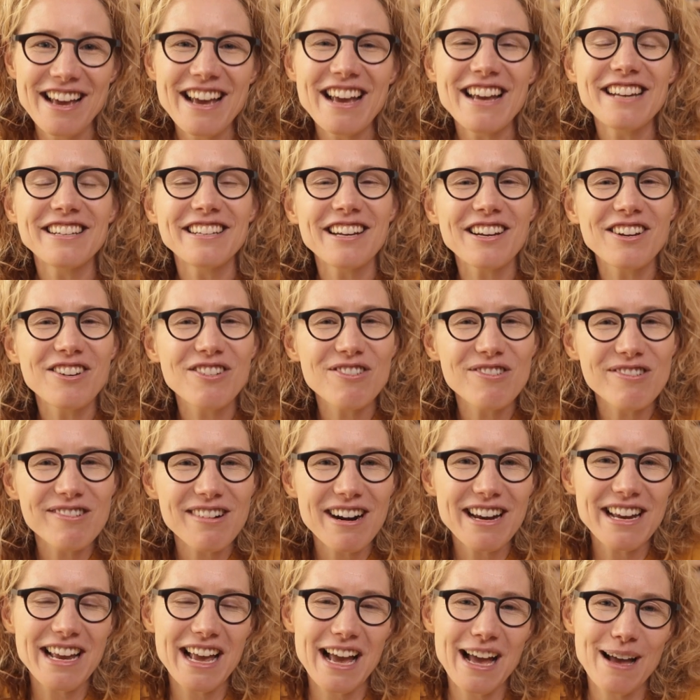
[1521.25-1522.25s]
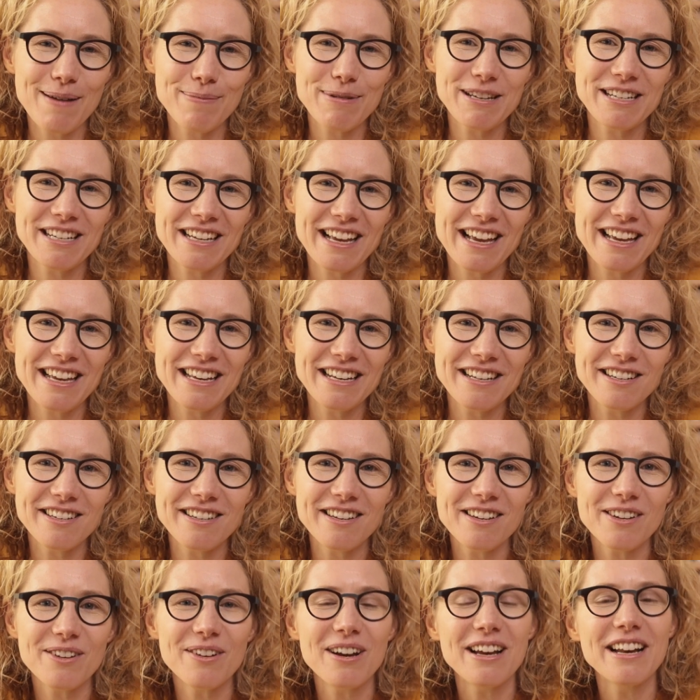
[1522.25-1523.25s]
It's a great habit to get
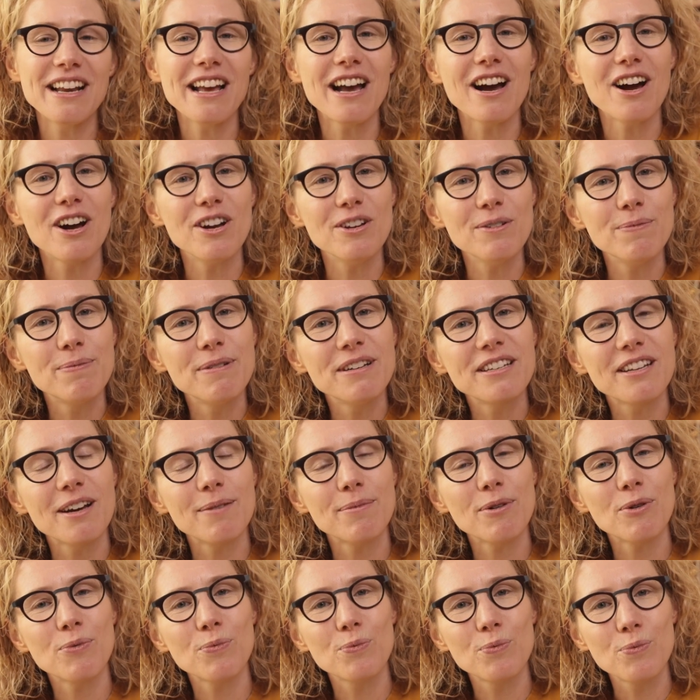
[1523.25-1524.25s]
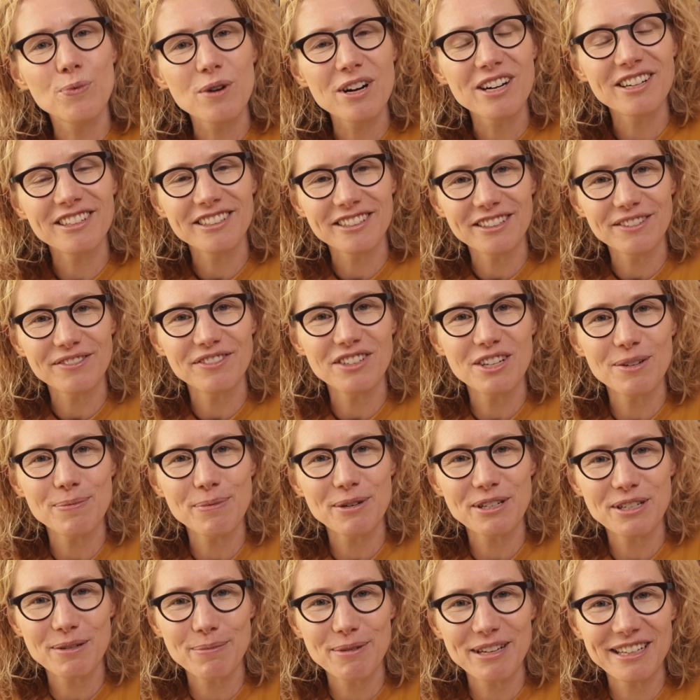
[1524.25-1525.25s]
into, and it opens up a world of new
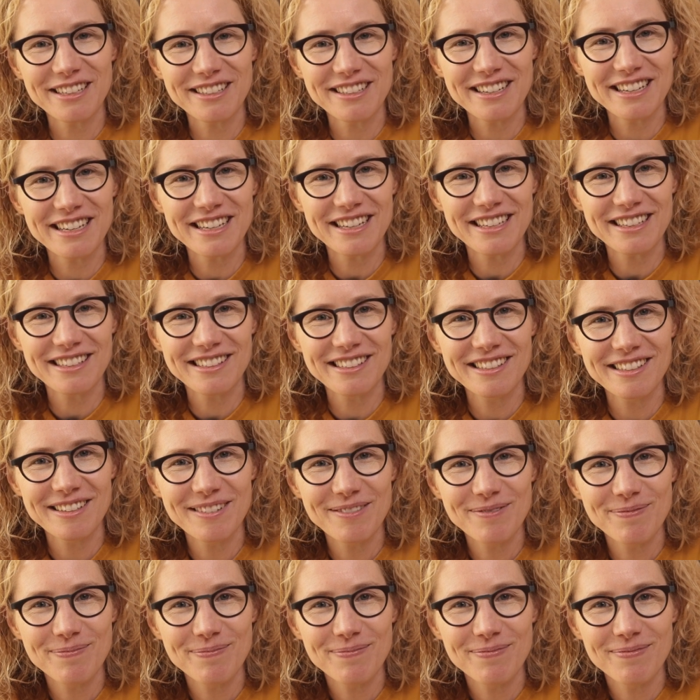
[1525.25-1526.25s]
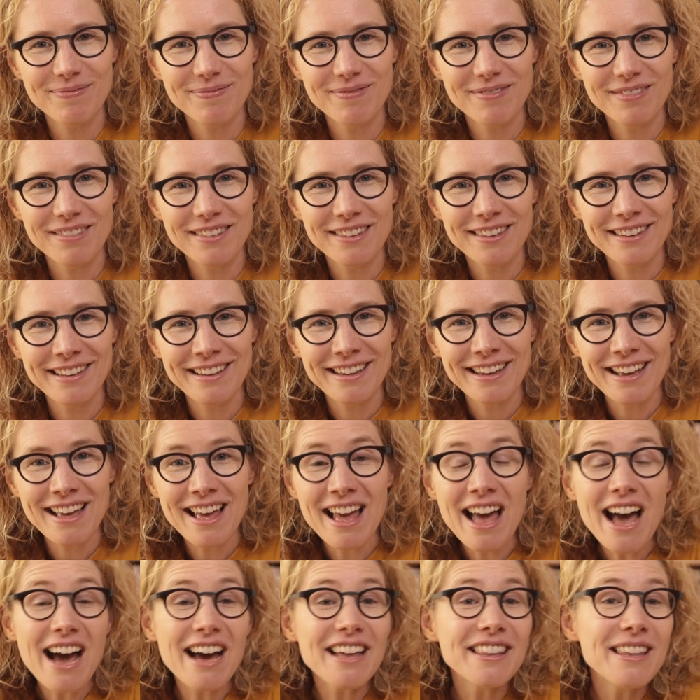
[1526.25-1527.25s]
possibilities.
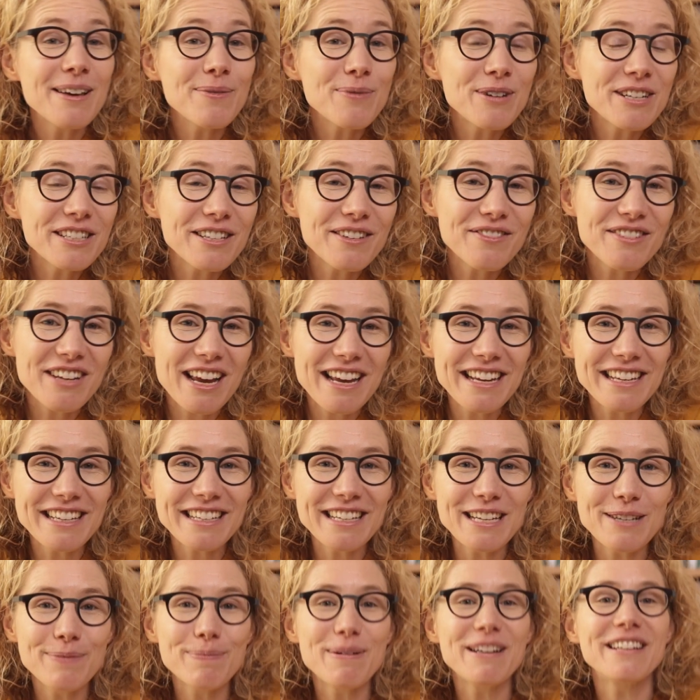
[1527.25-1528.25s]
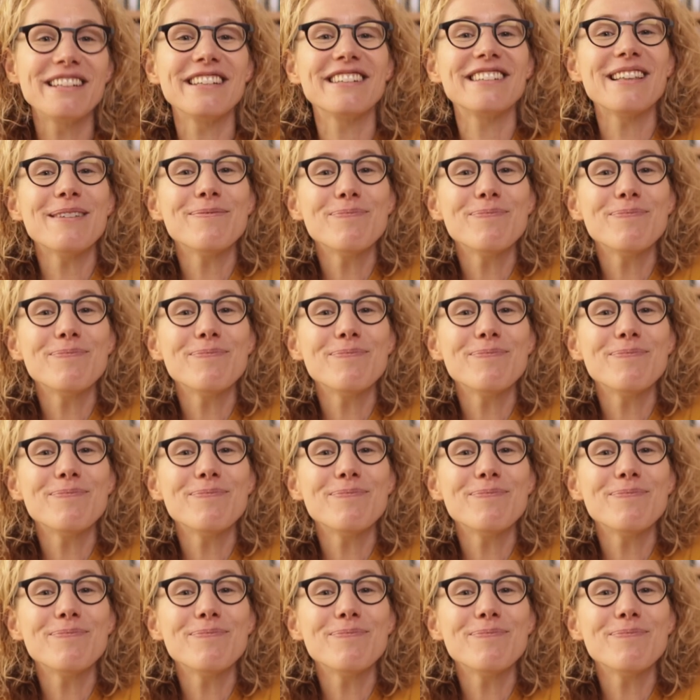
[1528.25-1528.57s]
And then once you've taken these pictures,